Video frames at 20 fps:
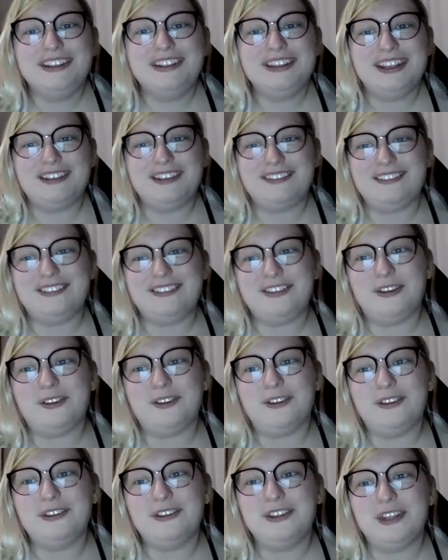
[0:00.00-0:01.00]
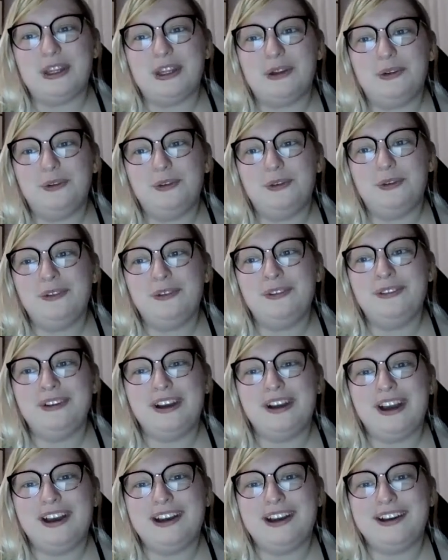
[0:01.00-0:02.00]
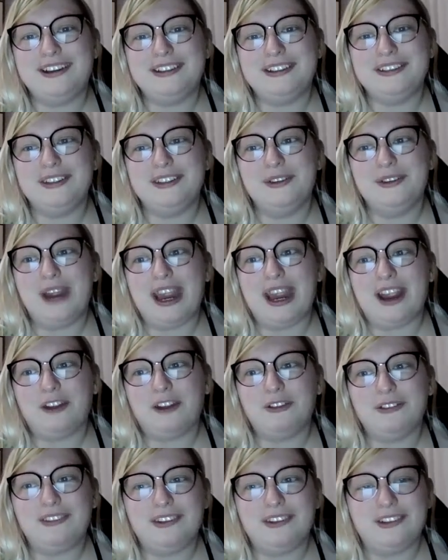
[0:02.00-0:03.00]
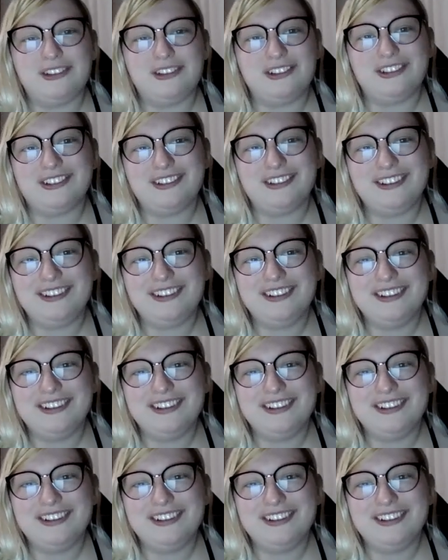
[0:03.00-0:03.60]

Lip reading: This is your new acquisitioner.